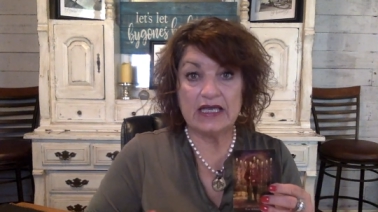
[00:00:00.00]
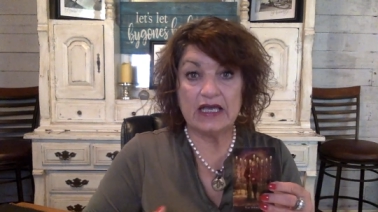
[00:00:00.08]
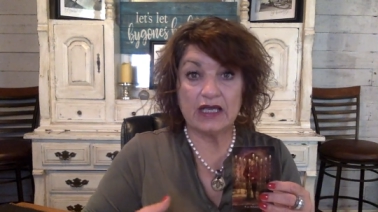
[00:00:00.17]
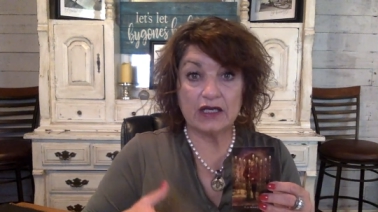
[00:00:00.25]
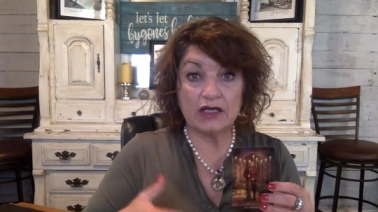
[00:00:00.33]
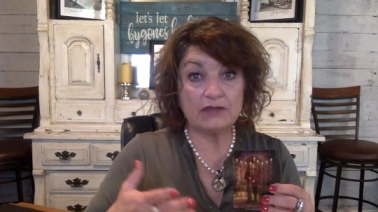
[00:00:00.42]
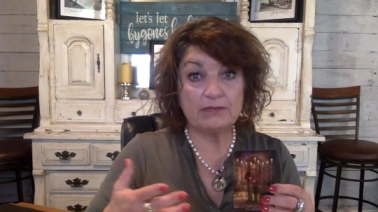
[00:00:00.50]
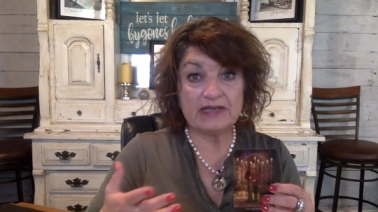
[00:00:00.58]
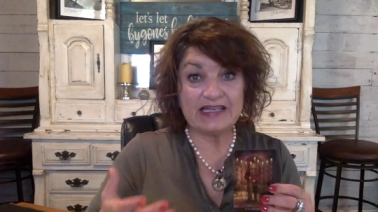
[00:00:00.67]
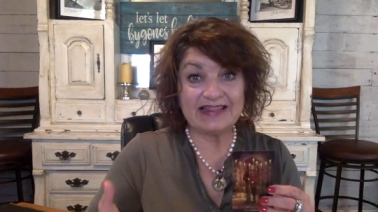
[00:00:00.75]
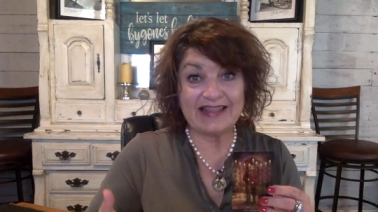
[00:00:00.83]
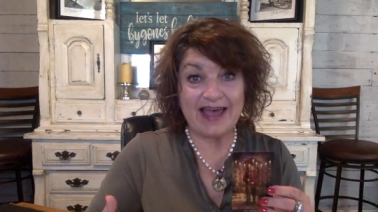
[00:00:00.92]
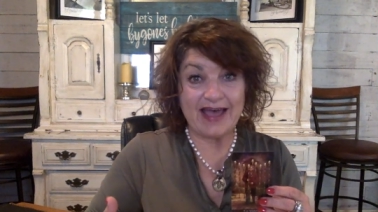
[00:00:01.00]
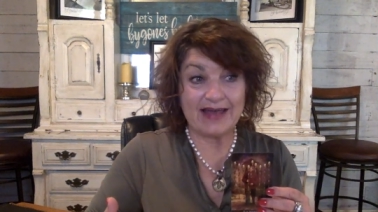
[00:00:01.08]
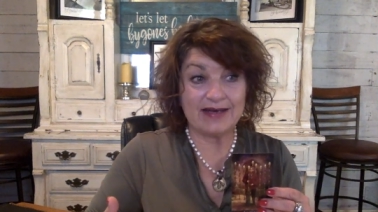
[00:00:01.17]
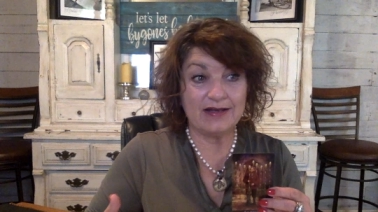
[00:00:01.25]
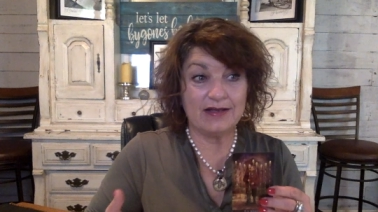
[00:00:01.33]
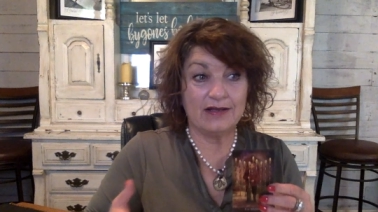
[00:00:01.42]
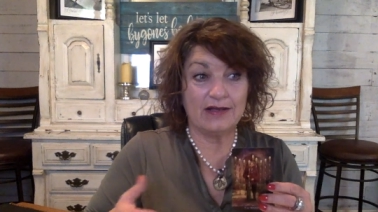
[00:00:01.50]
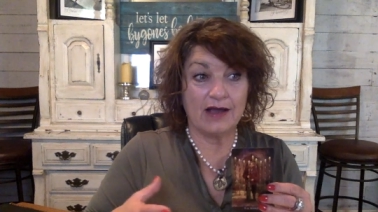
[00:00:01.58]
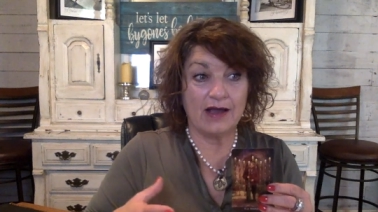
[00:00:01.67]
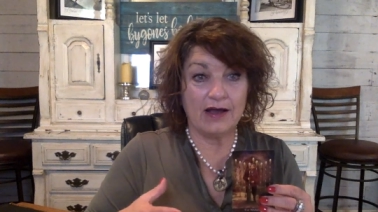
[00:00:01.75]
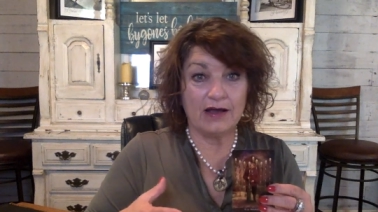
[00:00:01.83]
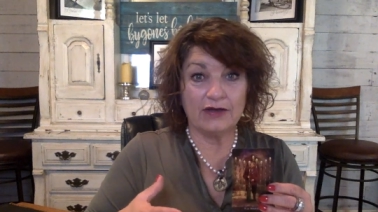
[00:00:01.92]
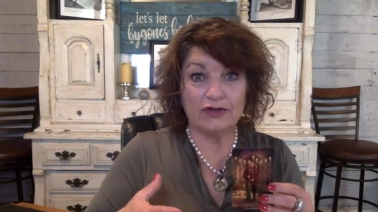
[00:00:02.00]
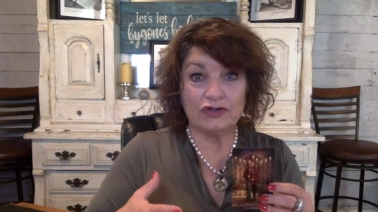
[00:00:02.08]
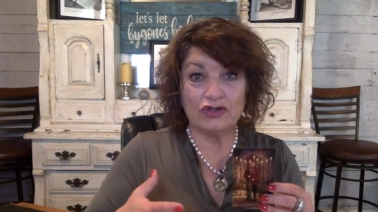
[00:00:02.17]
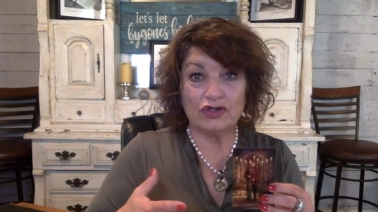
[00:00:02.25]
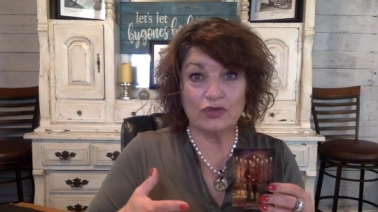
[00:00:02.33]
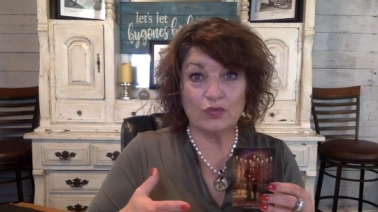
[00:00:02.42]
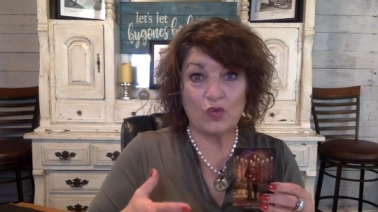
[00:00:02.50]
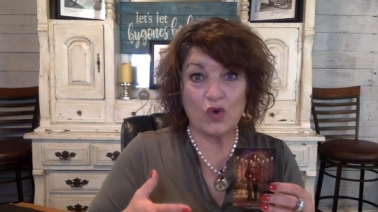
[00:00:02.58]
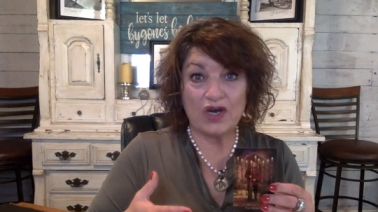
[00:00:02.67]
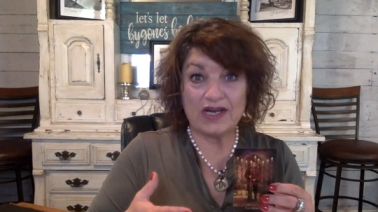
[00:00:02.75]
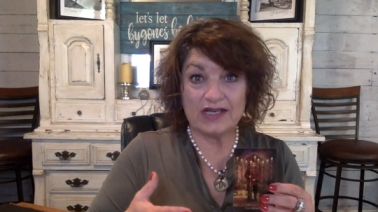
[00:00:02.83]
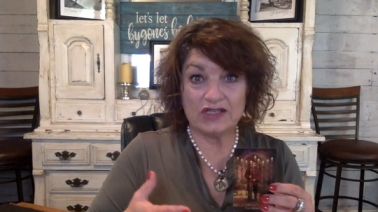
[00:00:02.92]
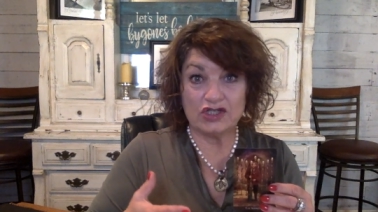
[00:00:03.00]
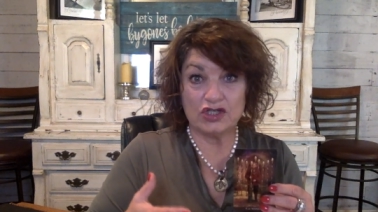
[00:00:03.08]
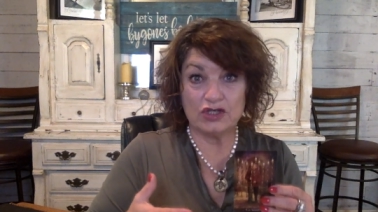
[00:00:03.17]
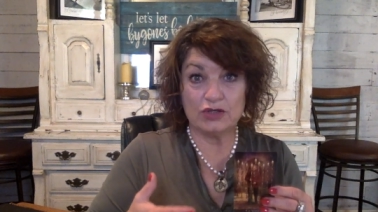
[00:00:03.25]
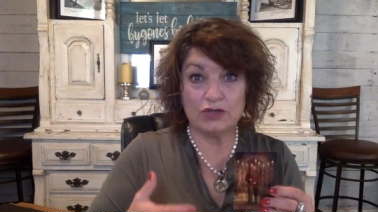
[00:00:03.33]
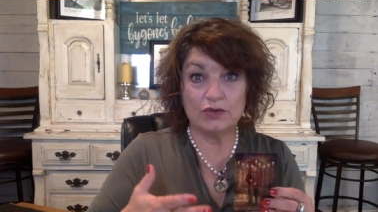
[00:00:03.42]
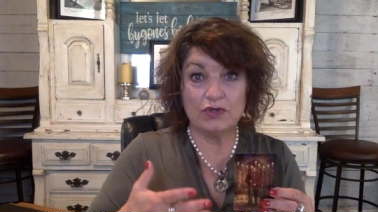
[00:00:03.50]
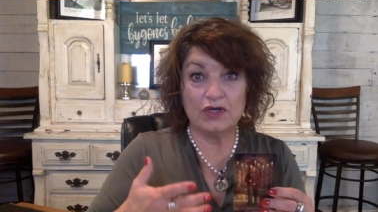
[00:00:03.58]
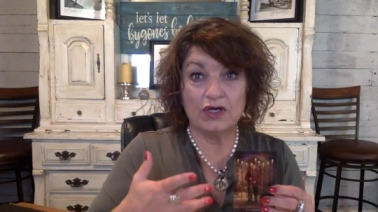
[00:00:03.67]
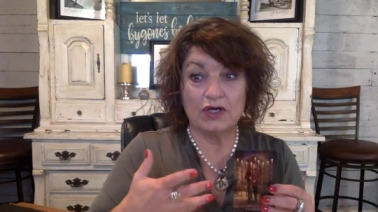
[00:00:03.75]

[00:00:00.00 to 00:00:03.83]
It could be that uh, you're wanting to